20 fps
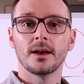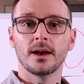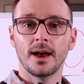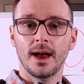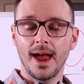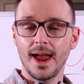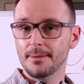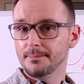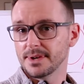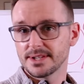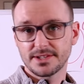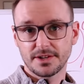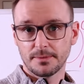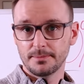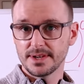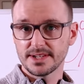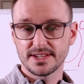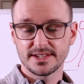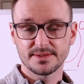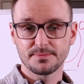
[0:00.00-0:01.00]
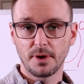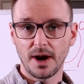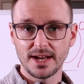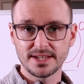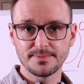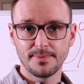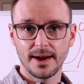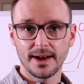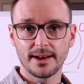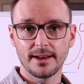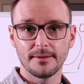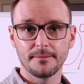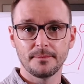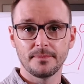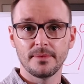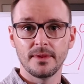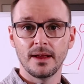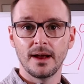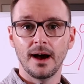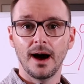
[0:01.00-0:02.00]
Hey, Mr. or Mrs. Prospect,
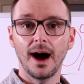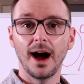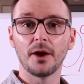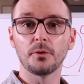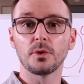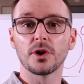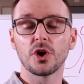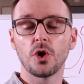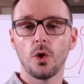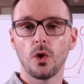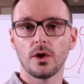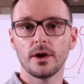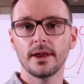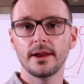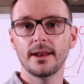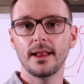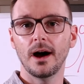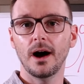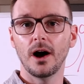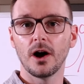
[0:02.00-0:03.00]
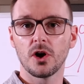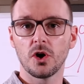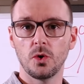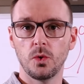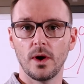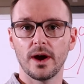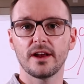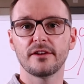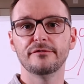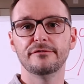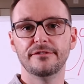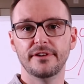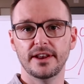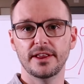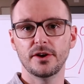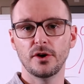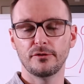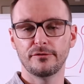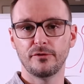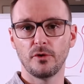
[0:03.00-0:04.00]
I recorded a quick
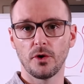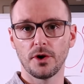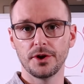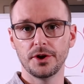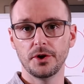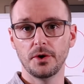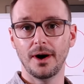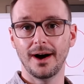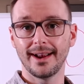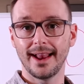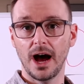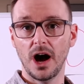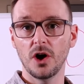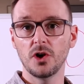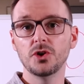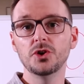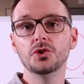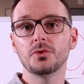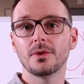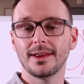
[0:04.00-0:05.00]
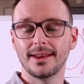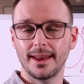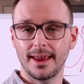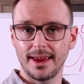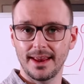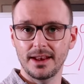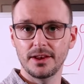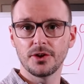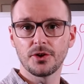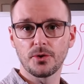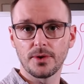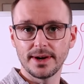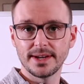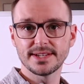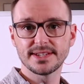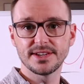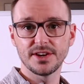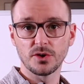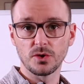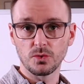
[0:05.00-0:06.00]
video for you on how you can
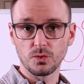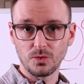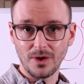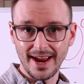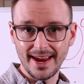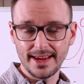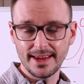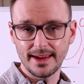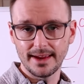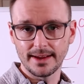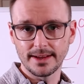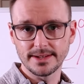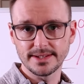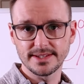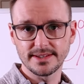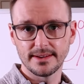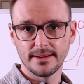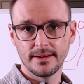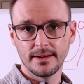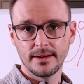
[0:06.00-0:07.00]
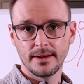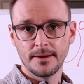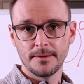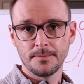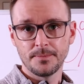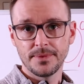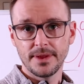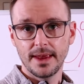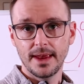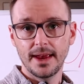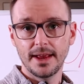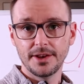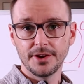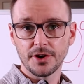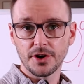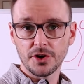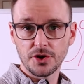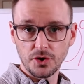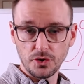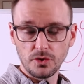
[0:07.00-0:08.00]
increase your rankings in
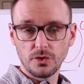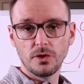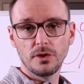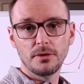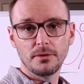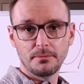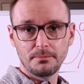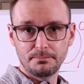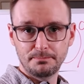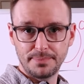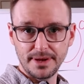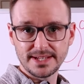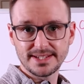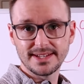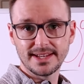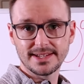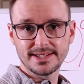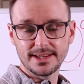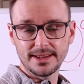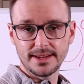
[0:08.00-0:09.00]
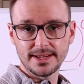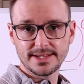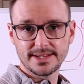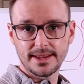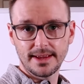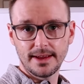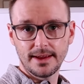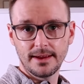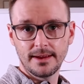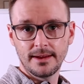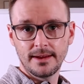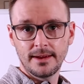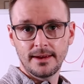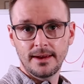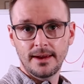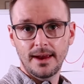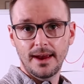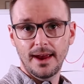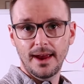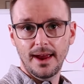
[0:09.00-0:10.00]
your Google business listing
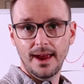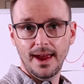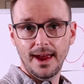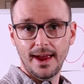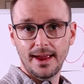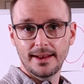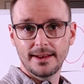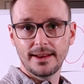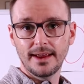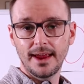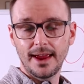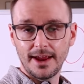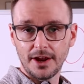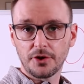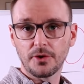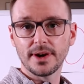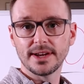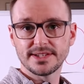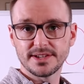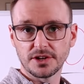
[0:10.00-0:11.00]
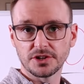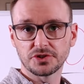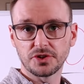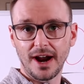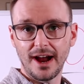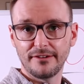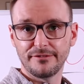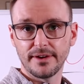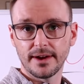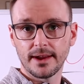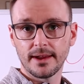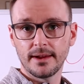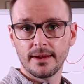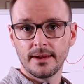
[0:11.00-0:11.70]
and increase your traffic.